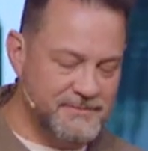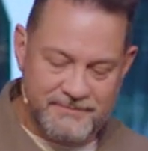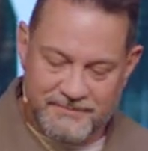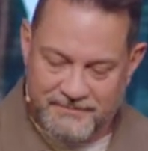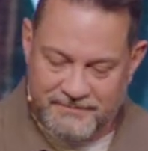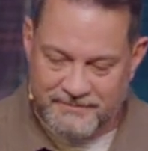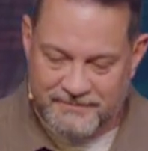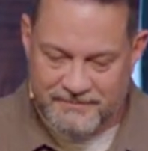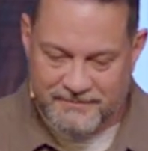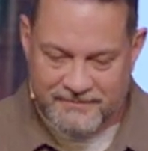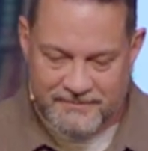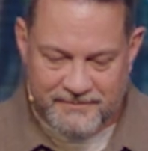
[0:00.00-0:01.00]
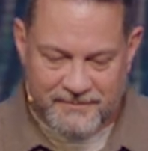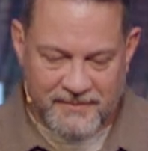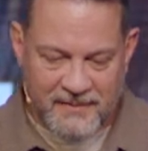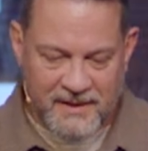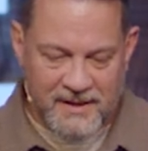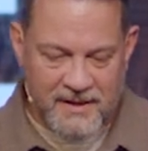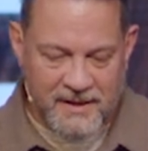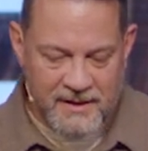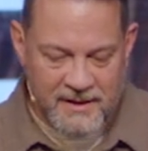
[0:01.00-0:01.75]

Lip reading: Nobody speaks.